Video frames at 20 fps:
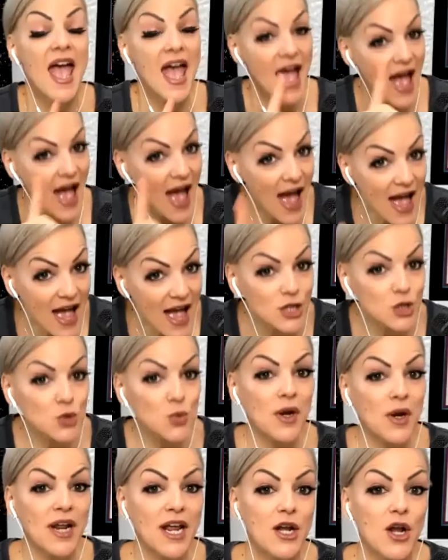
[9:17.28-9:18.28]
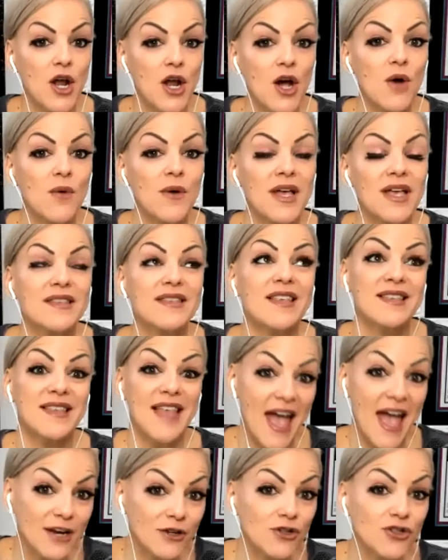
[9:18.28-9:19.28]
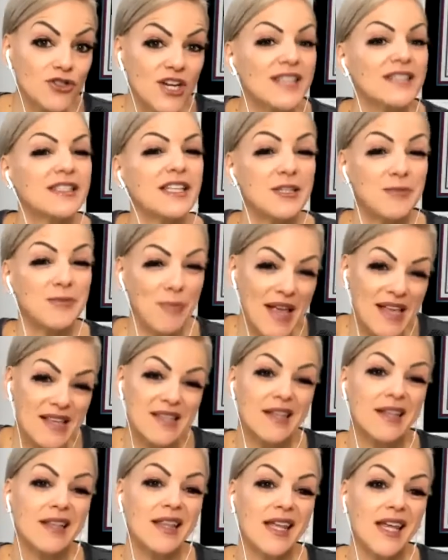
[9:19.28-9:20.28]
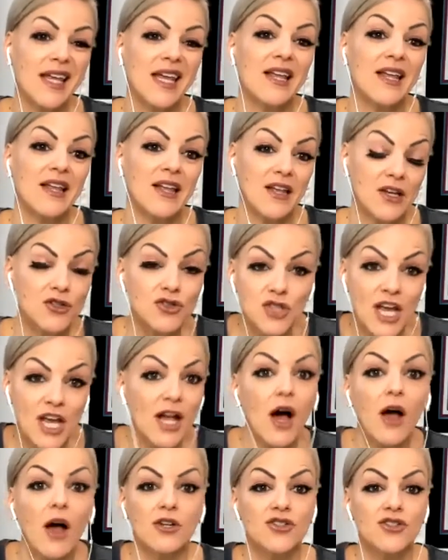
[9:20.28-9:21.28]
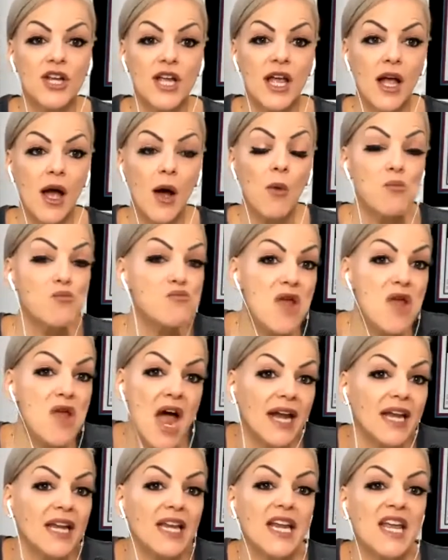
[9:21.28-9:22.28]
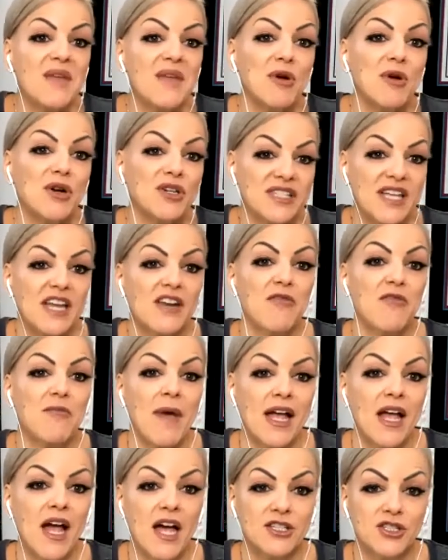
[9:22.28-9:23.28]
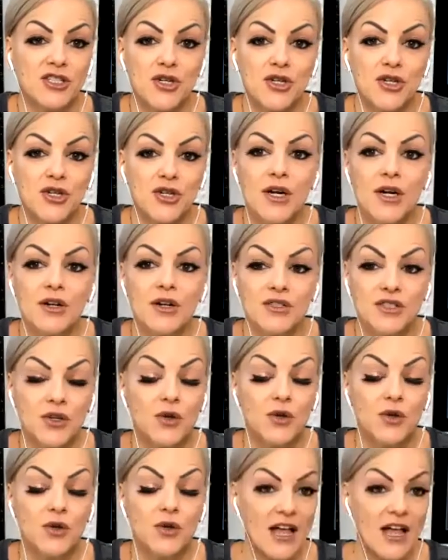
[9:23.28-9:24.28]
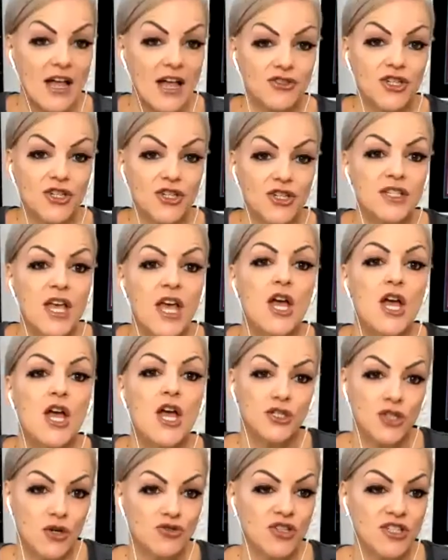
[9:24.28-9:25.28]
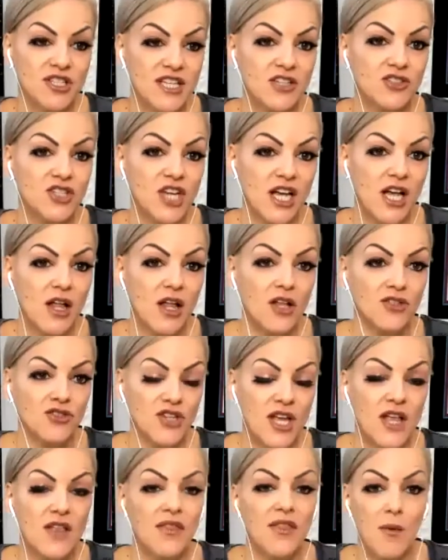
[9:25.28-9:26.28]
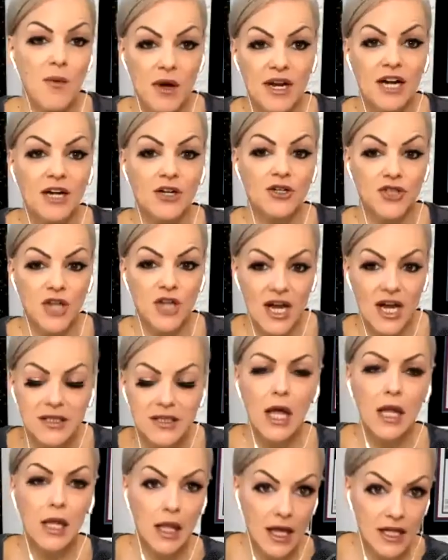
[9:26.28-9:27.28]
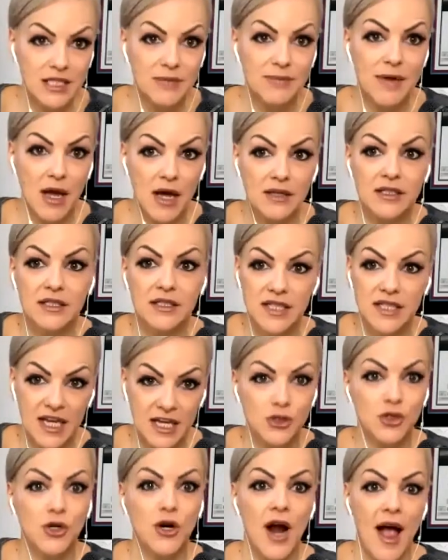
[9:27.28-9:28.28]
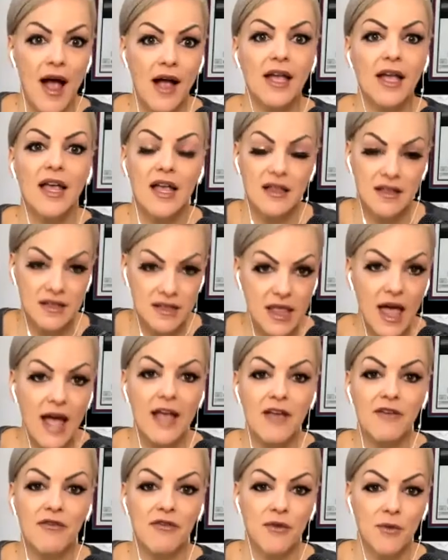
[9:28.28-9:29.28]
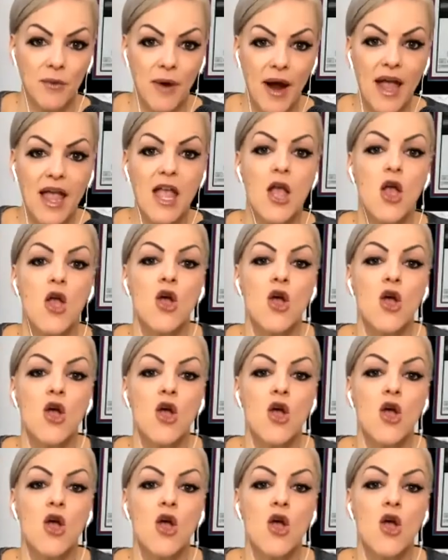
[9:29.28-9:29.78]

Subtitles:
And what I know is Energize is basically Shakeology. 90% of my customers or challengers don't just get Shakeology. They want to Energize. Let's be honest. It's crack. It's life, right?